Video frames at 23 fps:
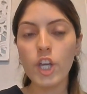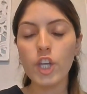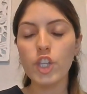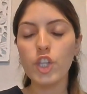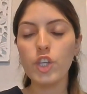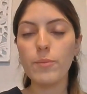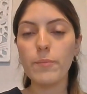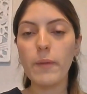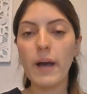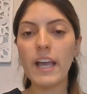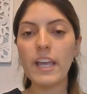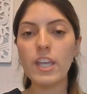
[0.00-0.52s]

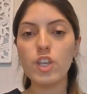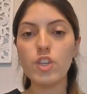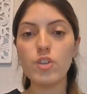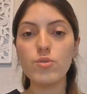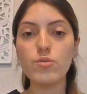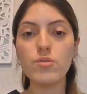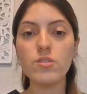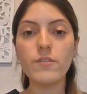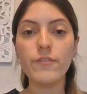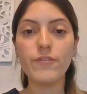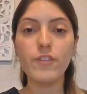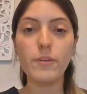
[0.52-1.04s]
You might
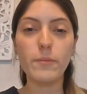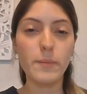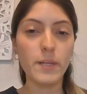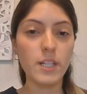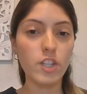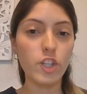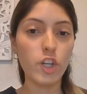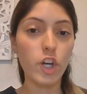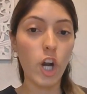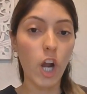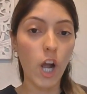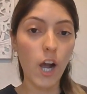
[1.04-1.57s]
use
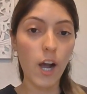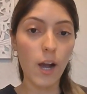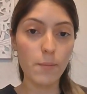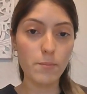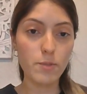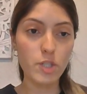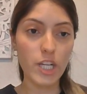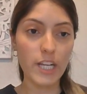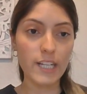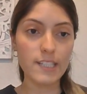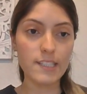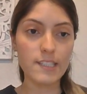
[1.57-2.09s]
familiar
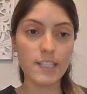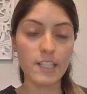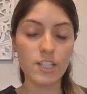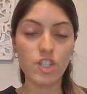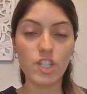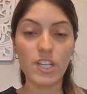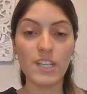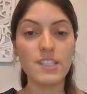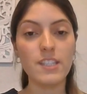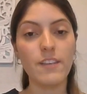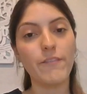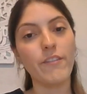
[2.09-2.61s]
objects such
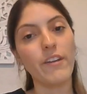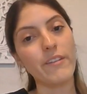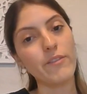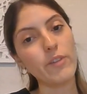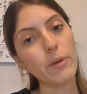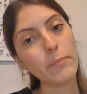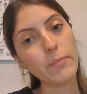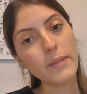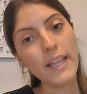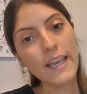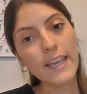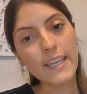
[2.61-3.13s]
as a
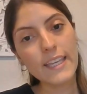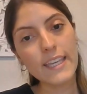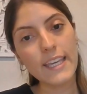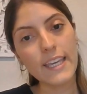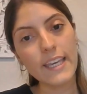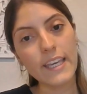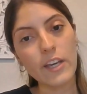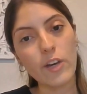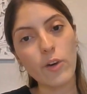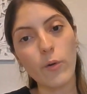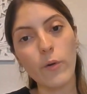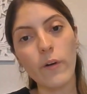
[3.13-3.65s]
favorite
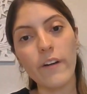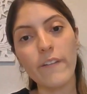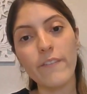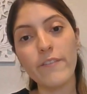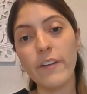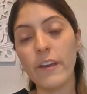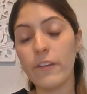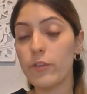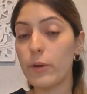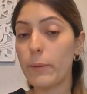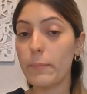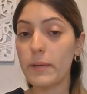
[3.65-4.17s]
blanket or a
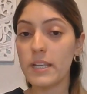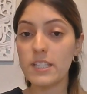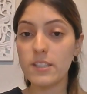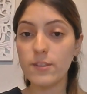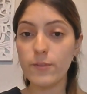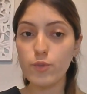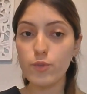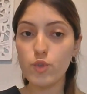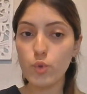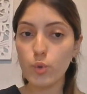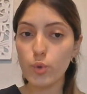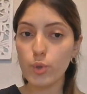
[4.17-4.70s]
favorite piece
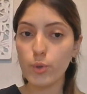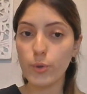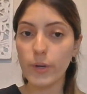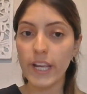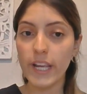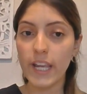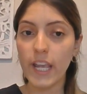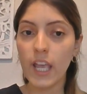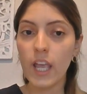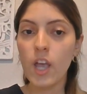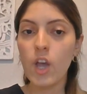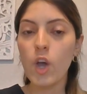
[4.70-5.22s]
of
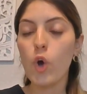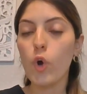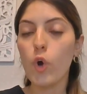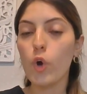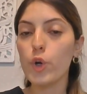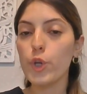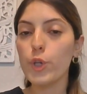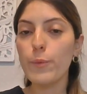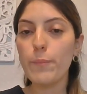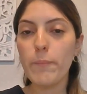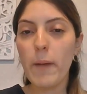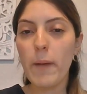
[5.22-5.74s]
jewelry, or
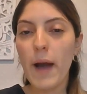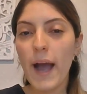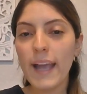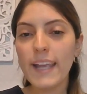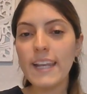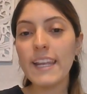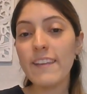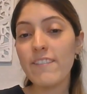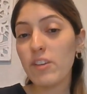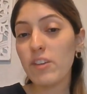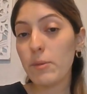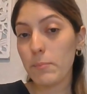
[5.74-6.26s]
you
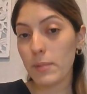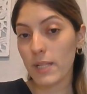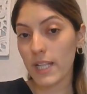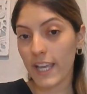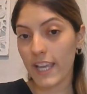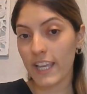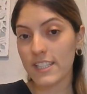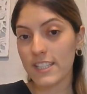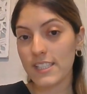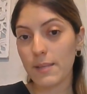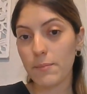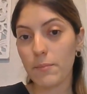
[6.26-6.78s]
might even
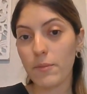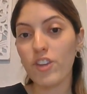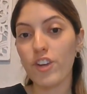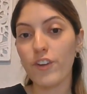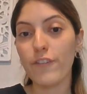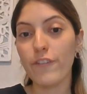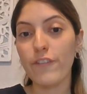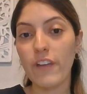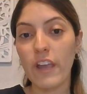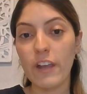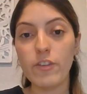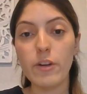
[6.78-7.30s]
play some of their
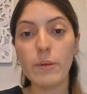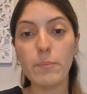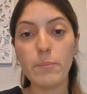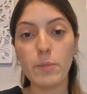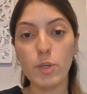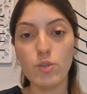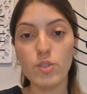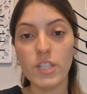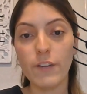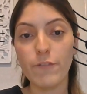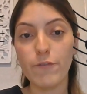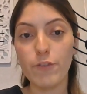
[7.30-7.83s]
favorite
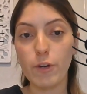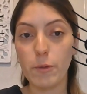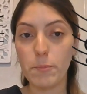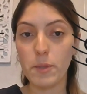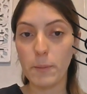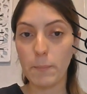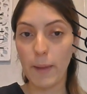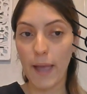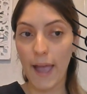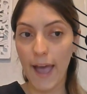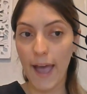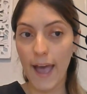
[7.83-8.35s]
music from the
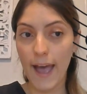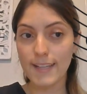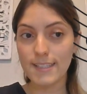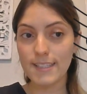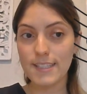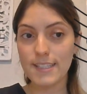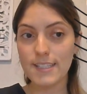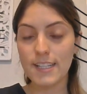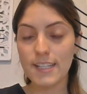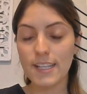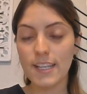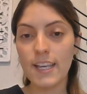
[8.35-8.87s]

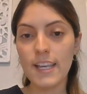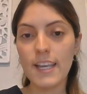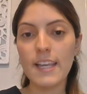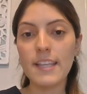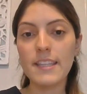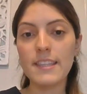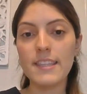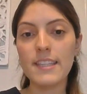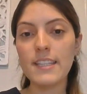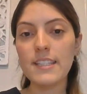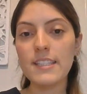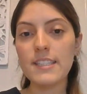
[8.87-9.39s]
past.
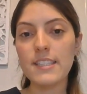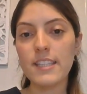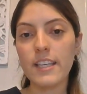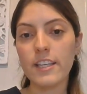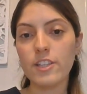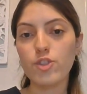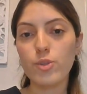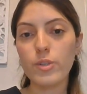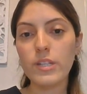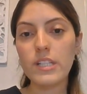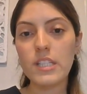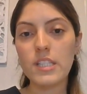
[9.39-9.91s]
These
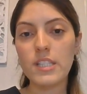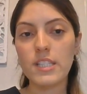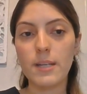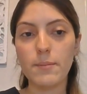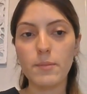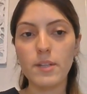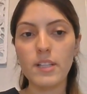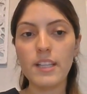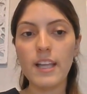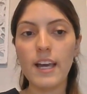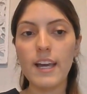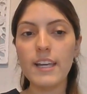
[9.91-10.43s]
sensory
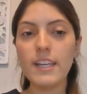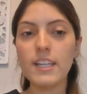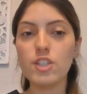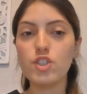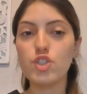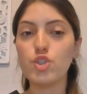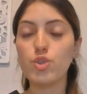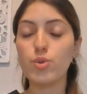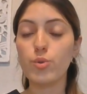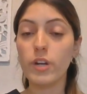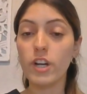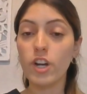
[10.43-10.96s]
stimuli can
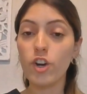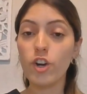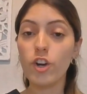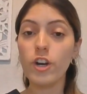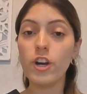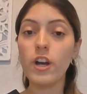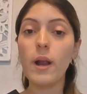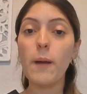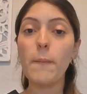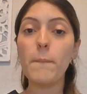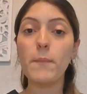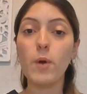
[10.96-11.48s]

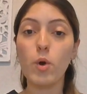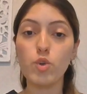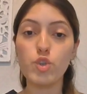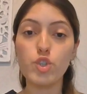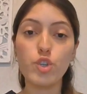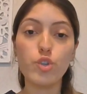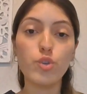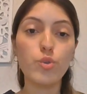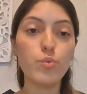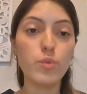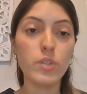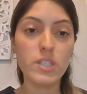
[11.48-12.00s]
trigger
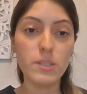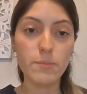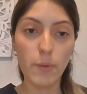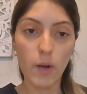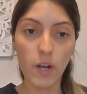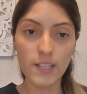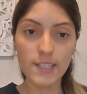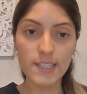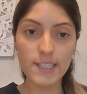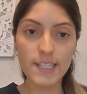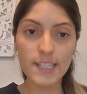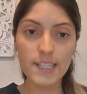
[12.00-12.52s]
emotional
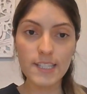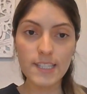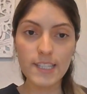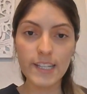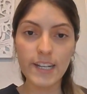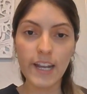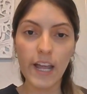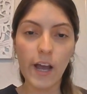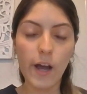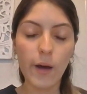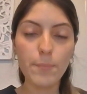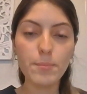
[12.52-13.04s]
responses and
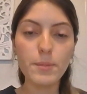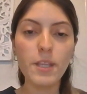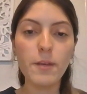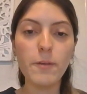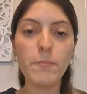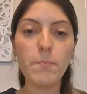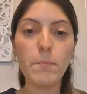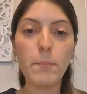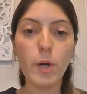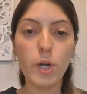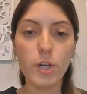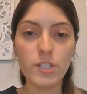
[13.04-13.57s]
help
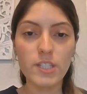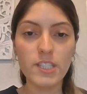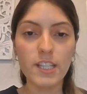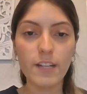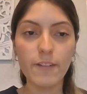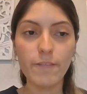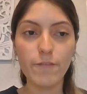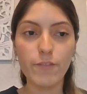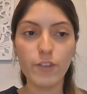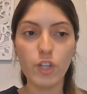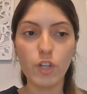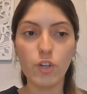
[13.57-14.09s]
the person
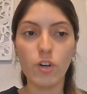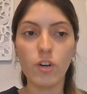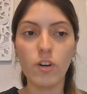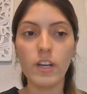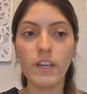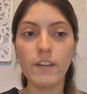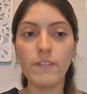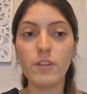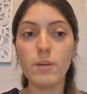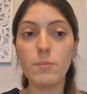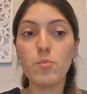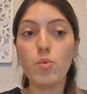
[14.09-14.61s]
feel
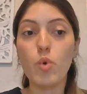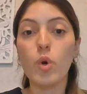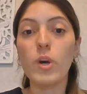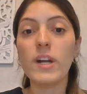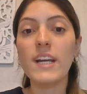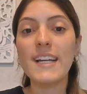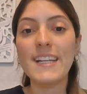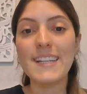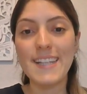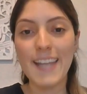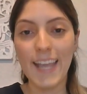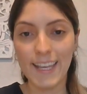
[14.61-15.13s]
even more
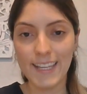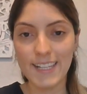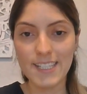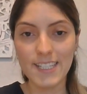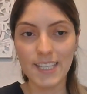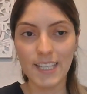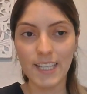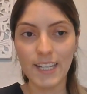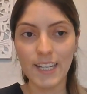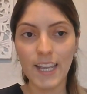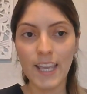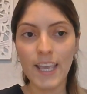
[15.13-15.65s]

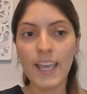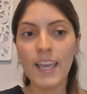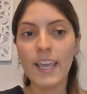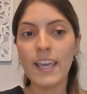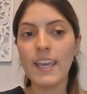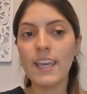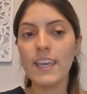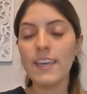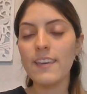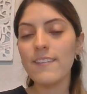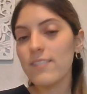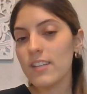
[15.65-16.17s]
connected,
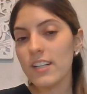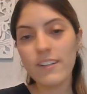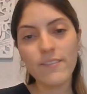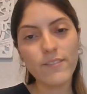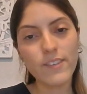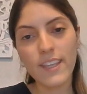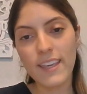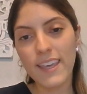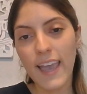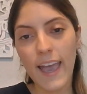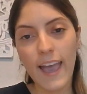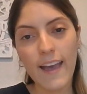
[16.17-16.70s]
even if
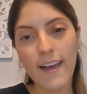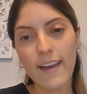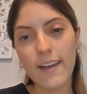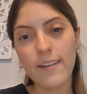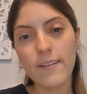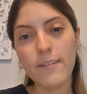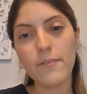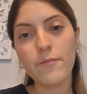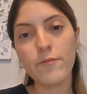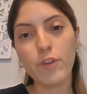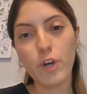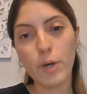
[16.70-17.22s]
they
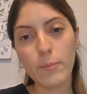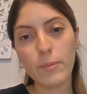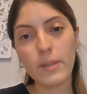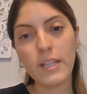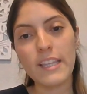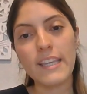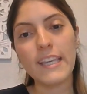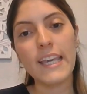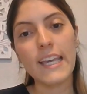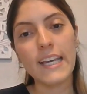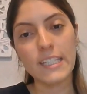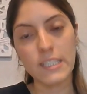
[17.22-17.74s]
can't
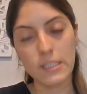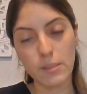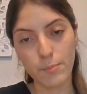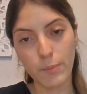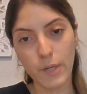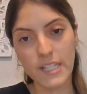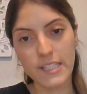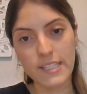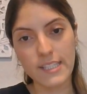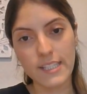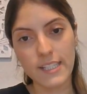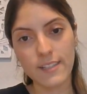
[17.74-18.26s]
verbally
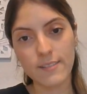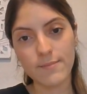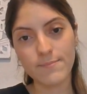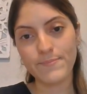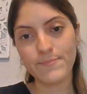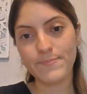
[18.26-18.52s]
express it.